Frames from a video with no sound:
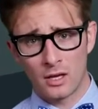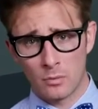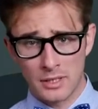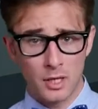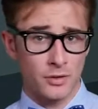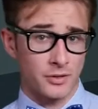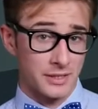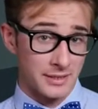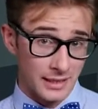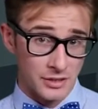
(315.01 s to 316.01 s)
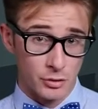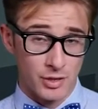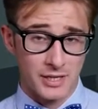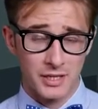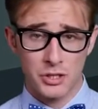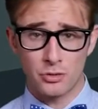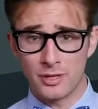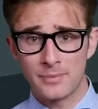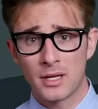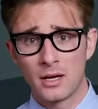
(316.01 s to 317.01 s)
We know that in later Greek
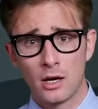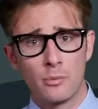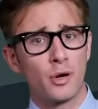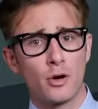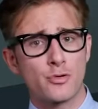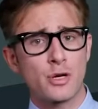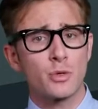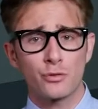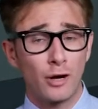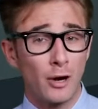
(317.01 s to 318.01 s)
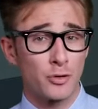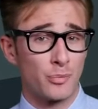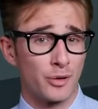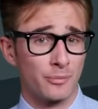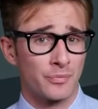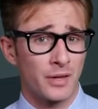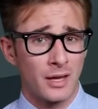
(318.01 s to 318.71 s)
history, her poetry was frowned upon.